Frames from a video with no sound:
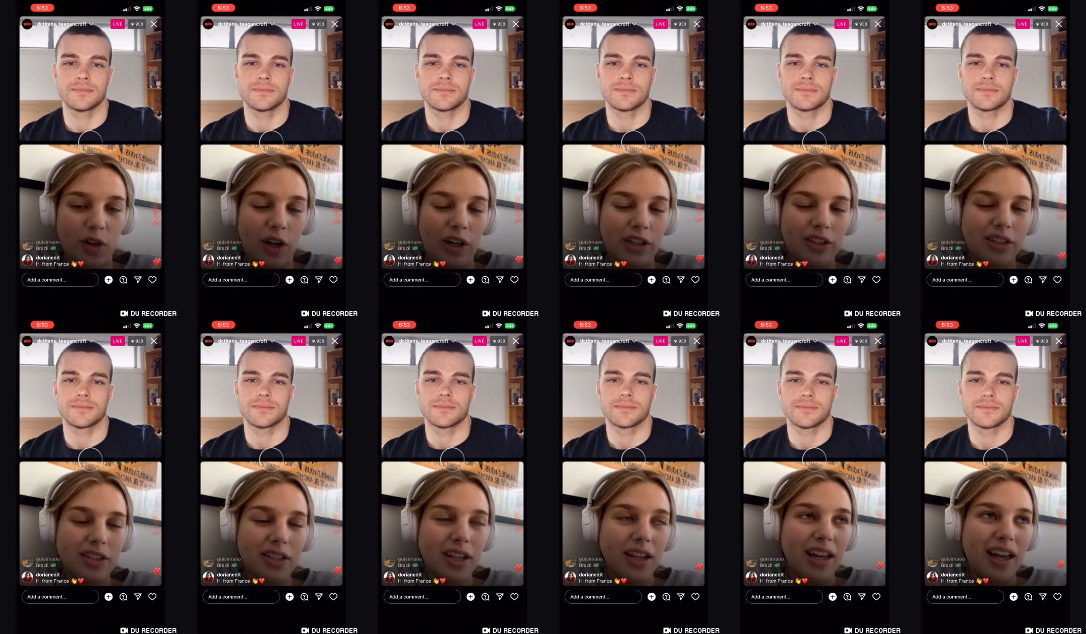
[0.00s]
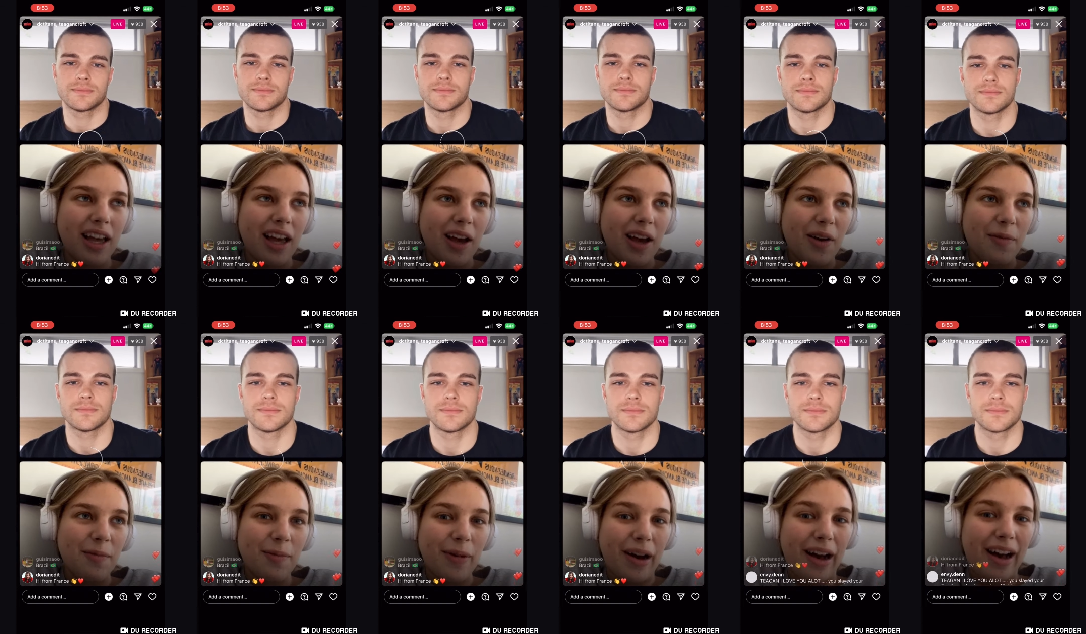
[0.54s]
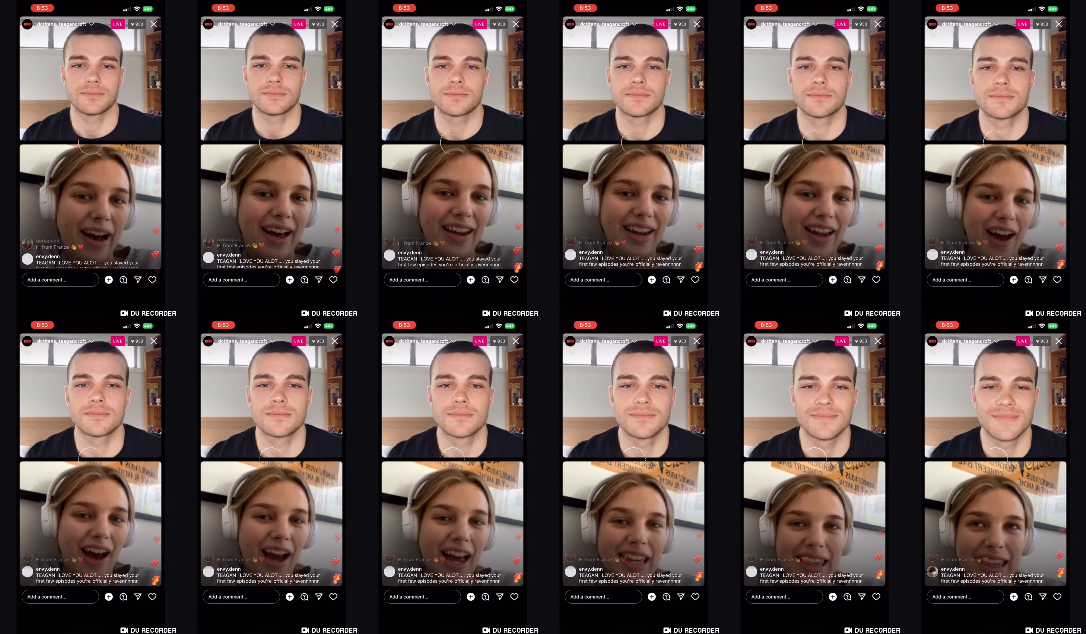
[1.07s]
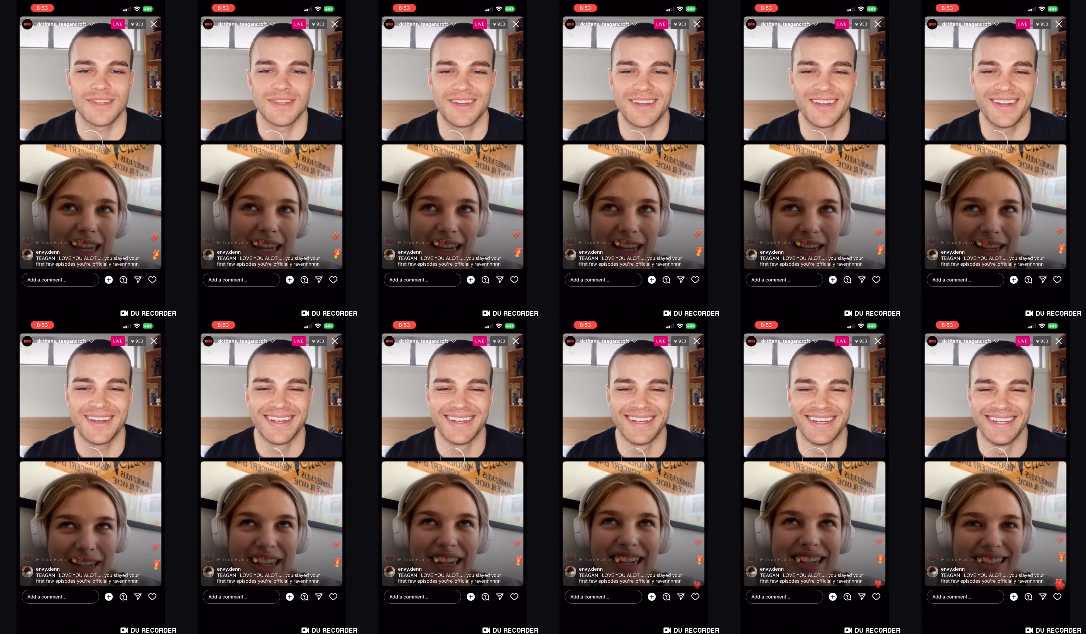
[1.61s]
Speaker 1: fingers crossed. But I
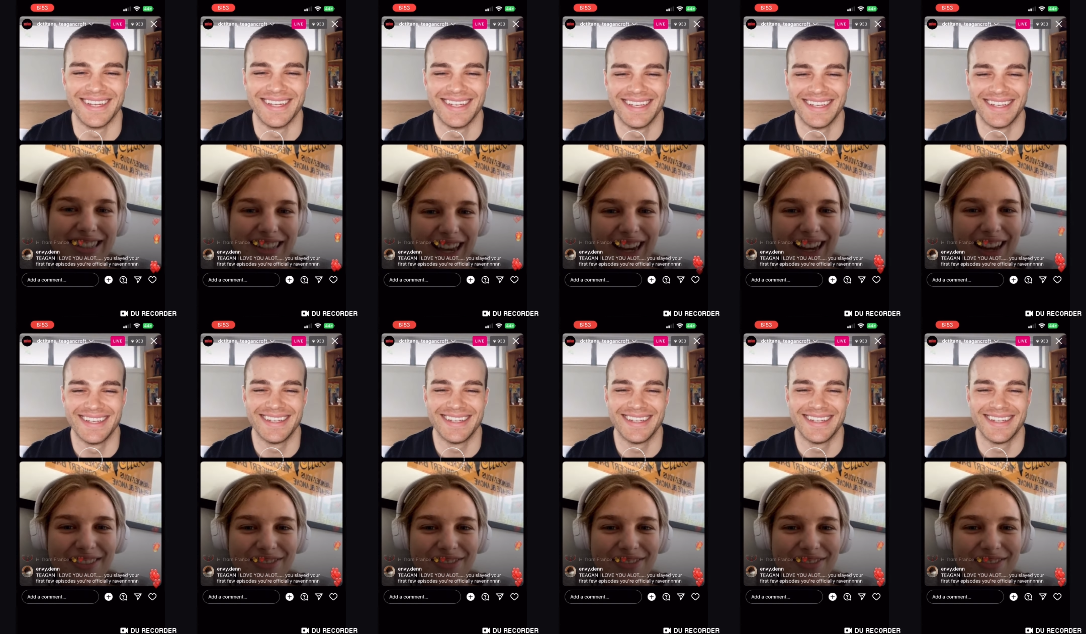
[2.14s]
think he's